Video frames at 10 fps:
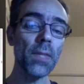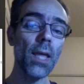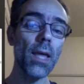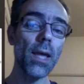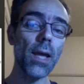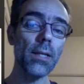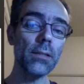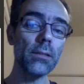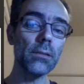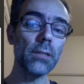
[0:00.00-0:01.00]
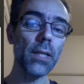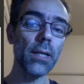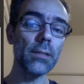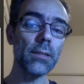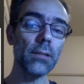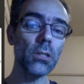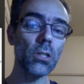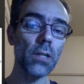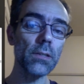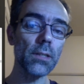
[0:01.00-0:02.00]
And it then
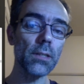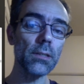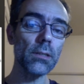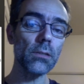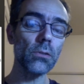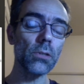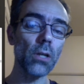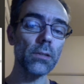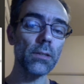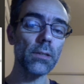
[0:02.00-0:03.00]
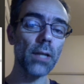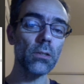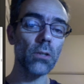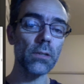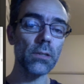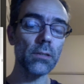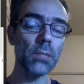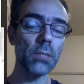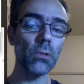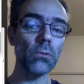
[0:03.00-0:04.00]
crosses to the other side, crosses the
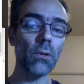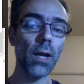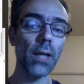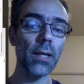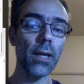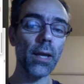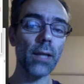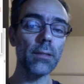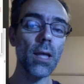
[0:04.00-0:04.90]
spinodal line again,